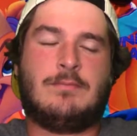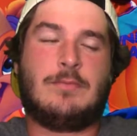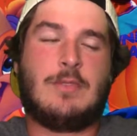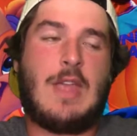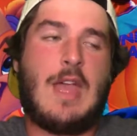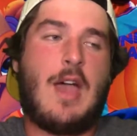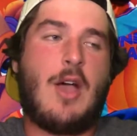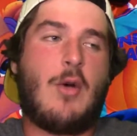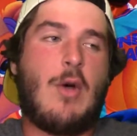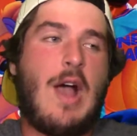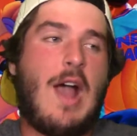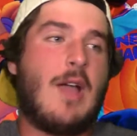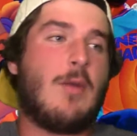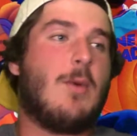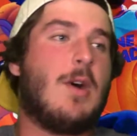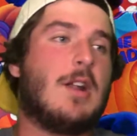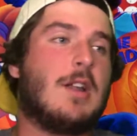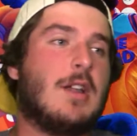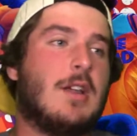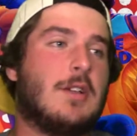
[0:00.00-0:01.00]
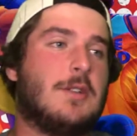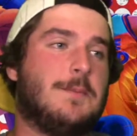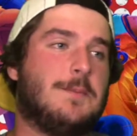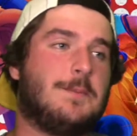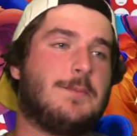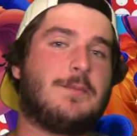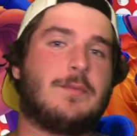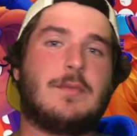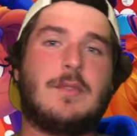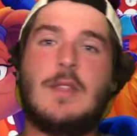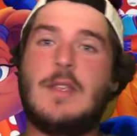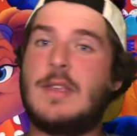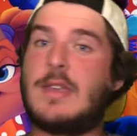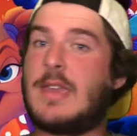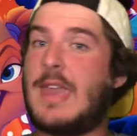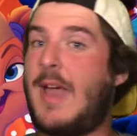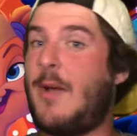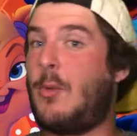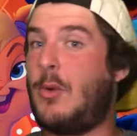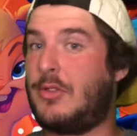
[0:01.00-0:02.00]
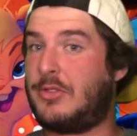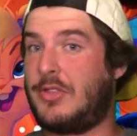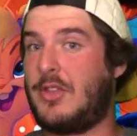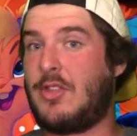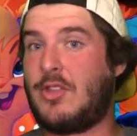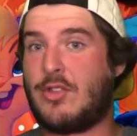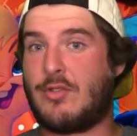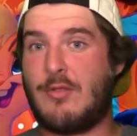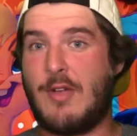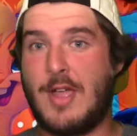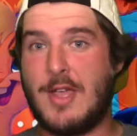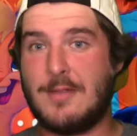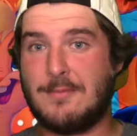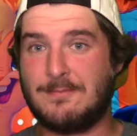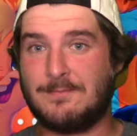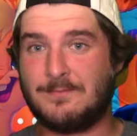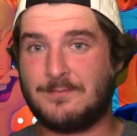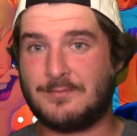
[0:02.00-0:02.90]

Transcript: Now, I want to get one thing straight.